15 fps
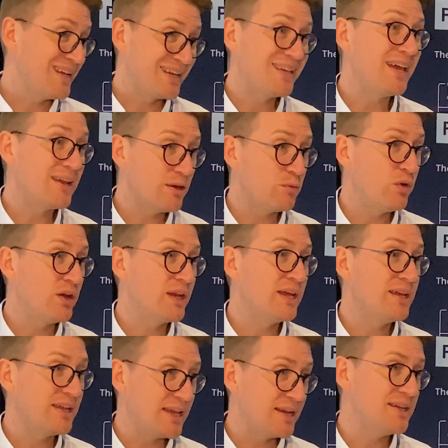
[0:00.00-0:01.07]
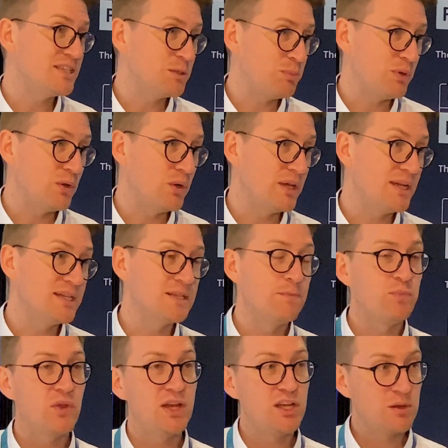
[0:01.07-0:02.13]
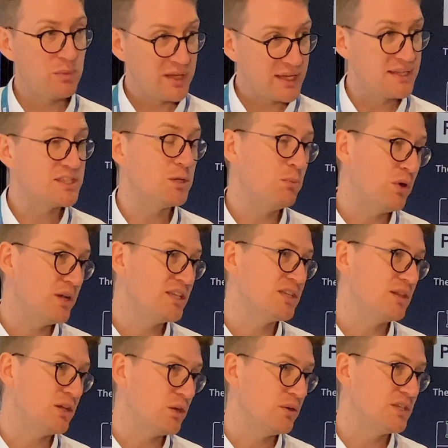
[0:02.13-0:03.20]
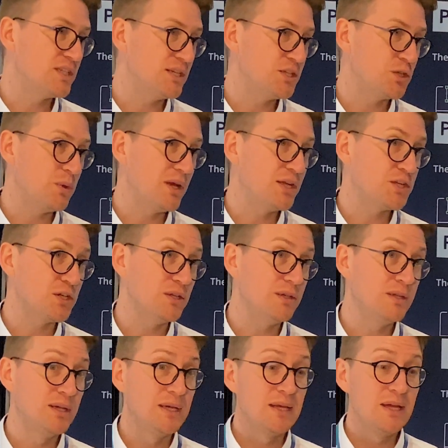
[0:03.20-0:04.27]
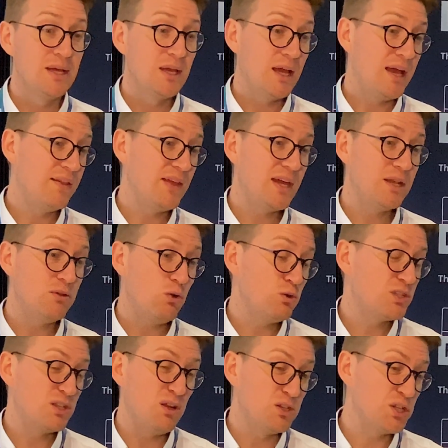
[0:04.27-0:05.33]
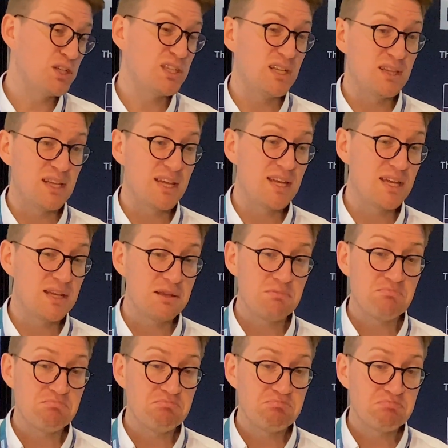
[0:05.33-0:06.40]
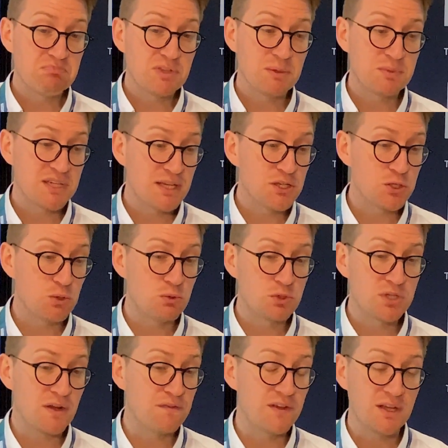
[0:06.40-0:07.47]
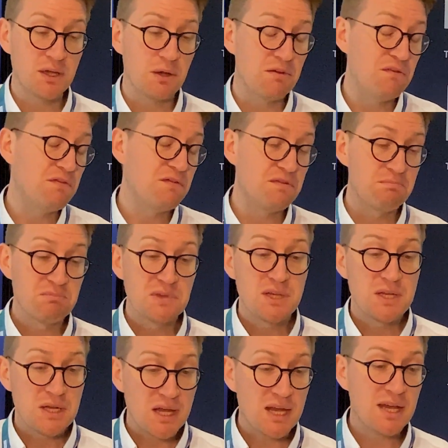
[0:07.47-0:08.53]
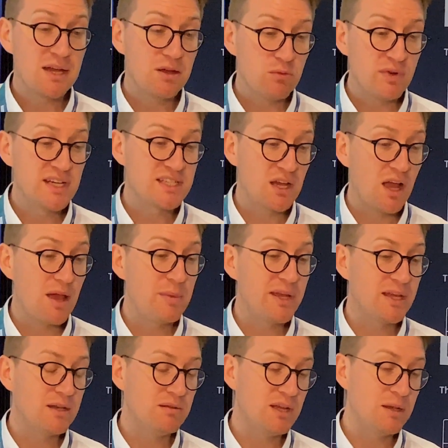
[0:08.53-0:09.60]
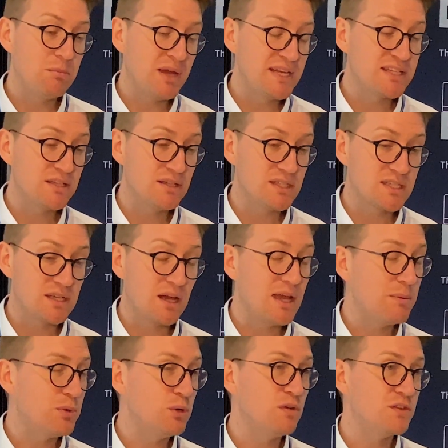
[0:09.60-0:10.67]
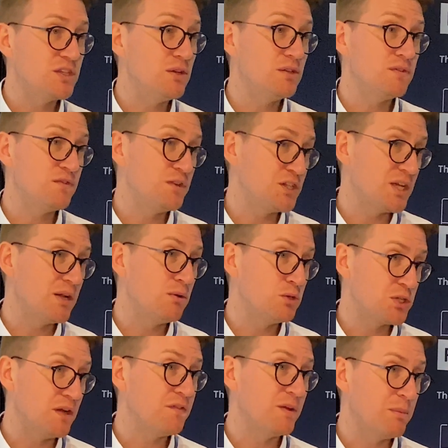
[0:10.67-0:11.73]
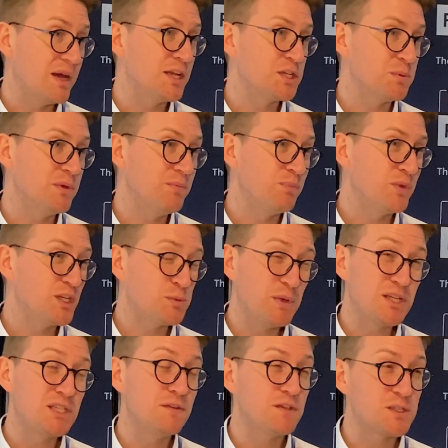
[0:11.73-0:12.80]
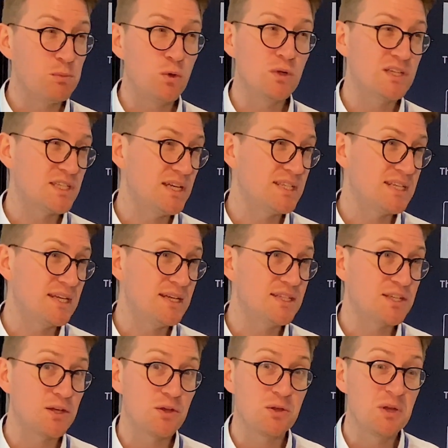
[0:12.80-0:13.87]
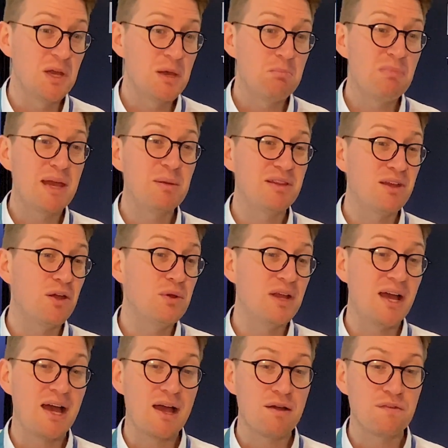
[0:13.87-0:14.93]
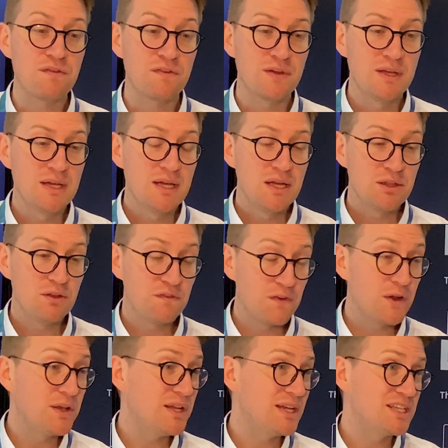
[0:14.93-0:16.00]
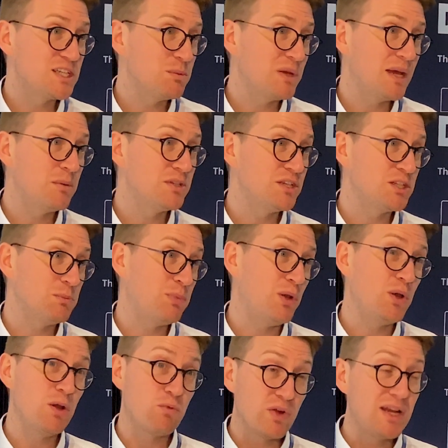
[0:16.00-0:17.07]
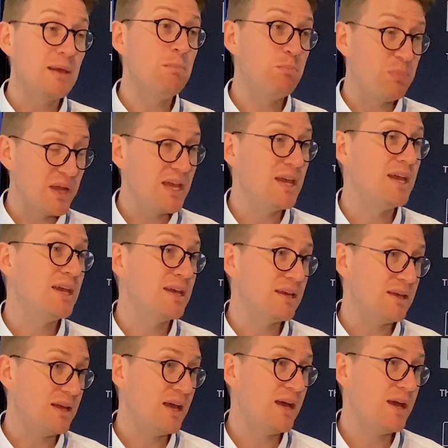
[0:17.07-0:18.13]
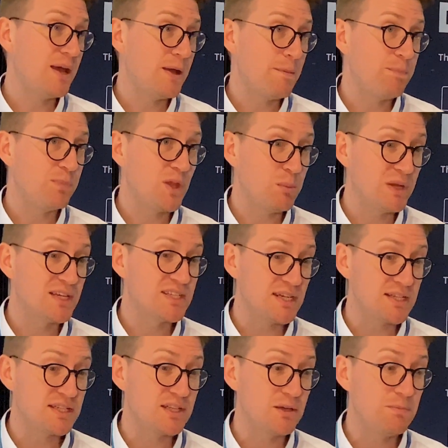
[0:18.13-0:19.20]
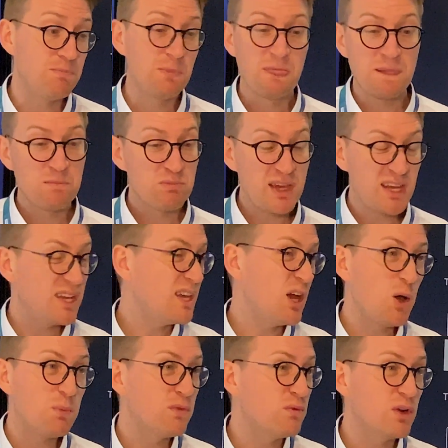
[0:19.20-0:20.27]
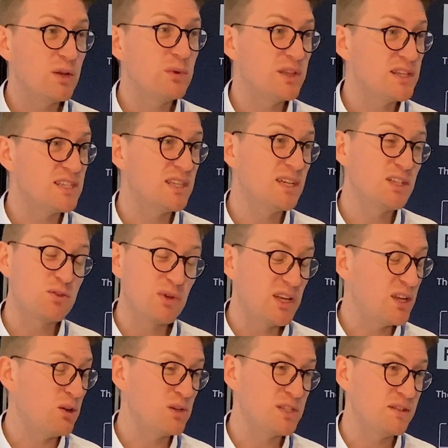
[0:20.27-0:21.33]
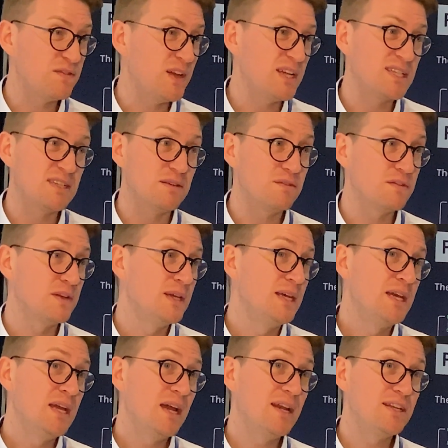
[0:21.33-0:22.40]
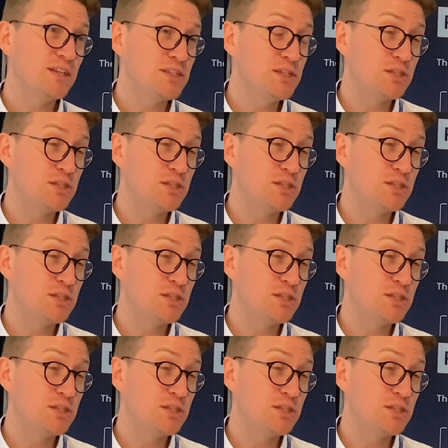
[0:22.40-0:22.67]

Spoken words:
get it running, get it deployed, and you can begin to monitor the current situation. And then also not just in the potential traffic kind of retiming and maintenance side, but also for general traffic management, especially for smaller cities who maybe don't have the funding to be able to deploy a really big system. They can get up and running with this thing. It's really cost effective. And it doesn't